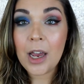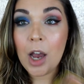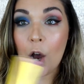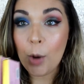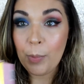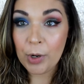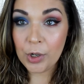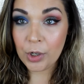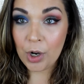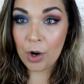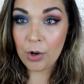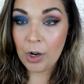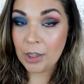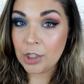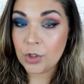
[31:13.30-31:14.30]
I'll put her
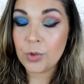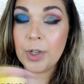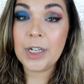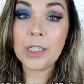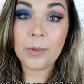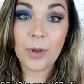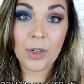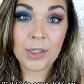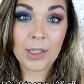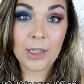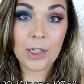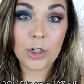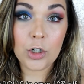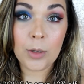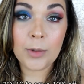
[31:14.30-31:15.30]
code on the screen as well as in the
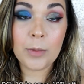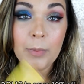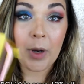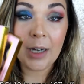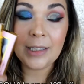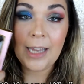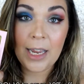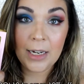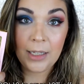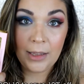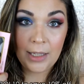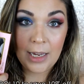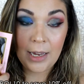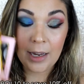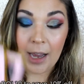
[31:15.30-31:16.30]
description box and
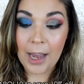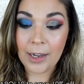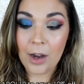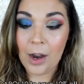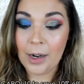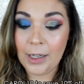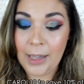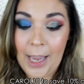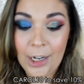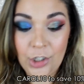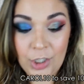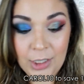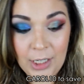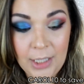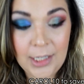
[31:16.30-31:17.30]
link Icona
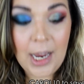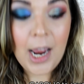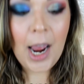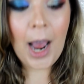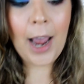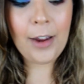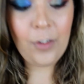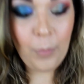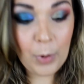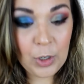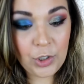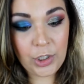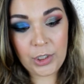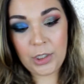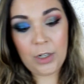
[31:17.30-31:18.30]
Lashes, because I have
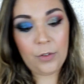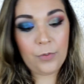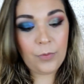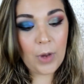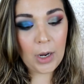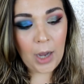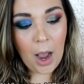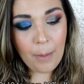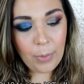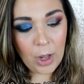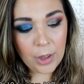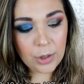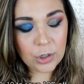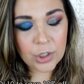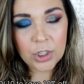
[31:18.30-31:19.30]
purchased a couple
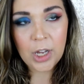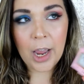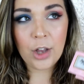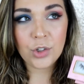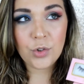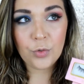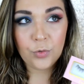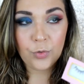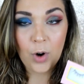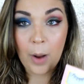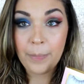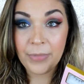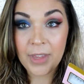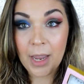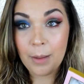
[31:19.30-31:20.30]
other styles
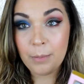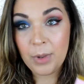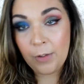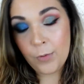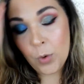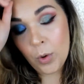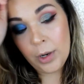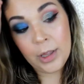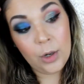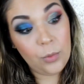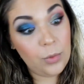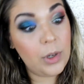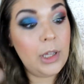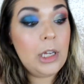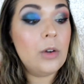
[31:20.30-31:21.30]
from them before and they're
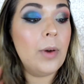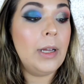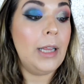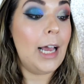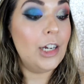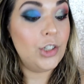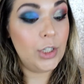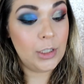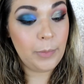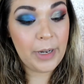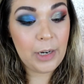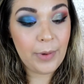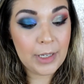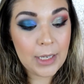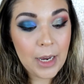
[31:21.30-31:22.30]
really great lashes. But
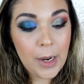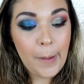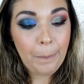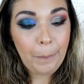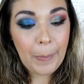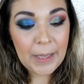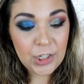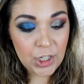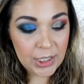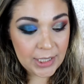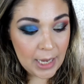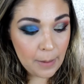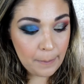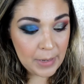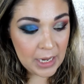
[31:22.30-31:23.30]
anyways, she
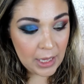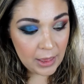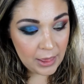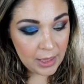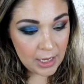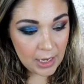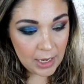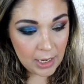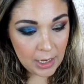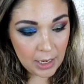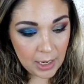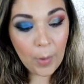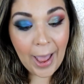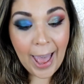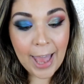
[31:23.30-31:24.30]
sent me
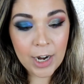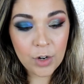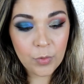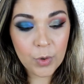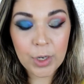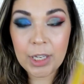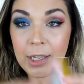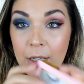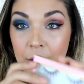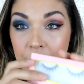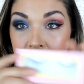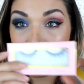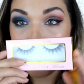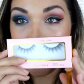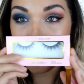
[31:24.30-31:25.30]
the Head Over
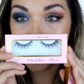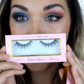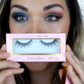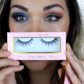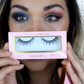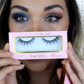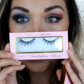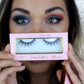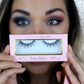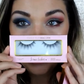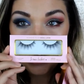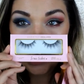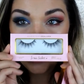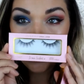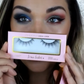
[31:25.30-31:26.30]
Heels lashes.
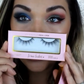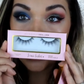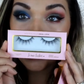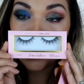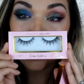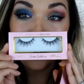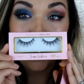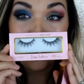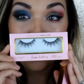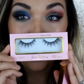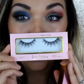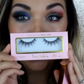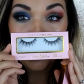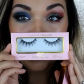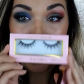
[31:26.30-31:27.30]
These ones look a little bit
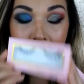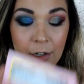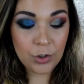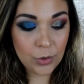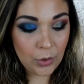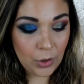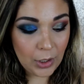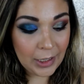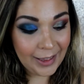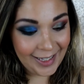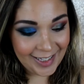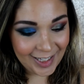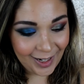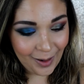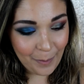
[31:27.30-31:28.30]
more natural, at
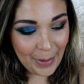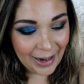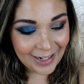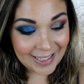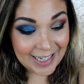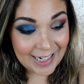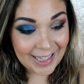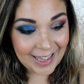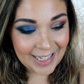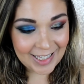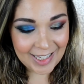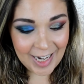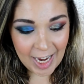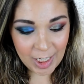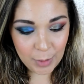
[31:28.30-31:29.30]
least in comparison to this
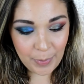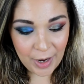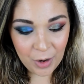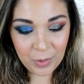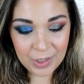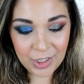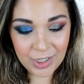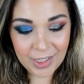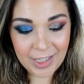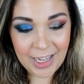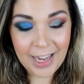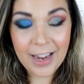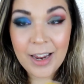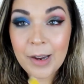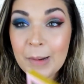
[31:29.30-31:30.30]
next pair, which is
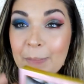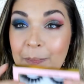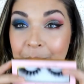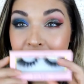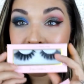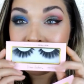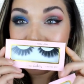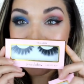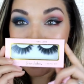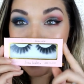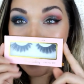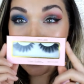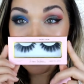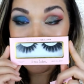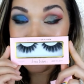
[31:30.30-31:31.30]
the
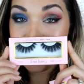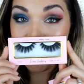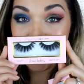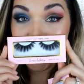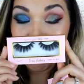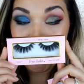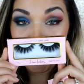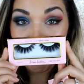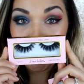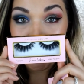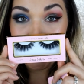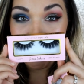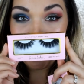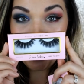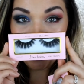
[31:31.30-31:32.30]
I See You Boo
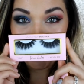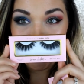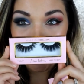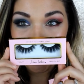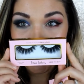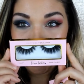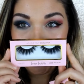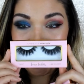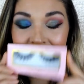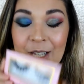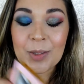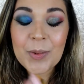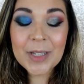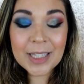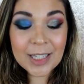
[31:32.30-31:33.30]
lashes.
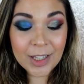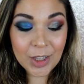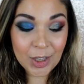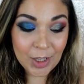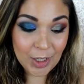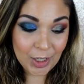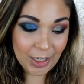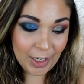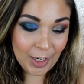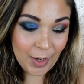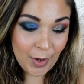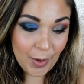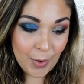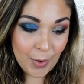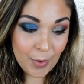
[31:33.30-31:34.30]
These ones look
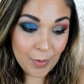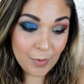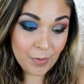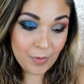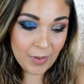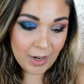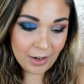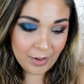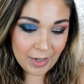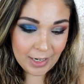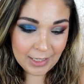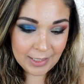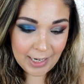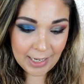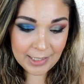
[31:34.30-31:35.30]
very
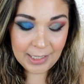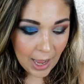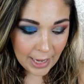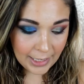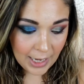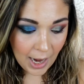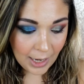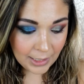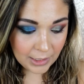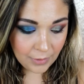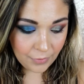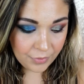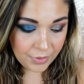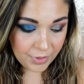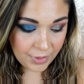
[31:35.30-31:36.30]
intense. I kind
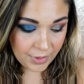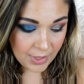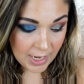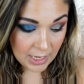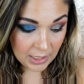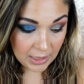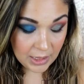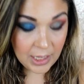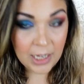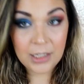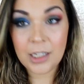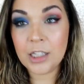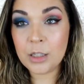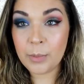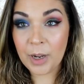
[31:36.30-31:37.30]
of think that
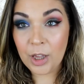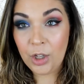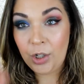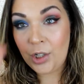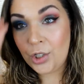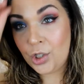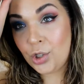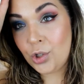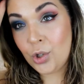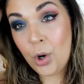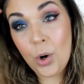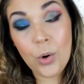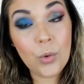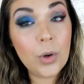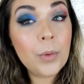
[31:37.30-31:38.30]
since my look is
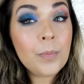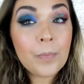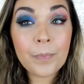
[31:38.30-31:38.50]
so